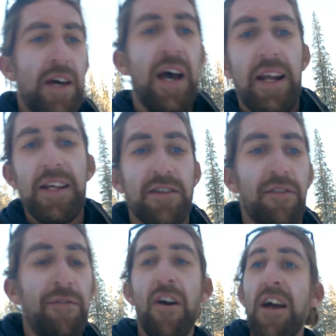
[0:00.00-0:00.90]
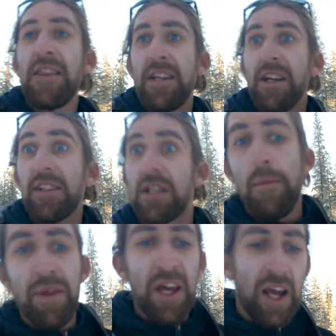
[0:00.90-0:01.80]
that is a friend that does
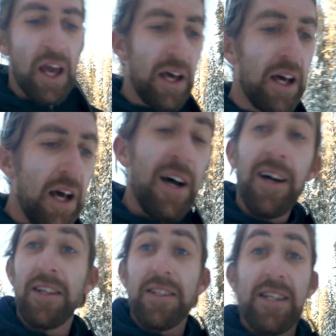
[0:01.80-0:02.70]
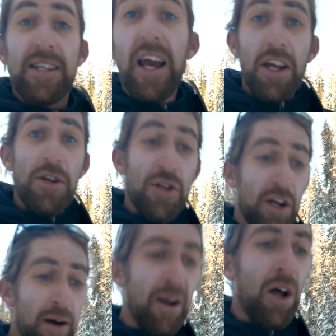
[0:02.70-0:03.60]
something that says, hey, you should come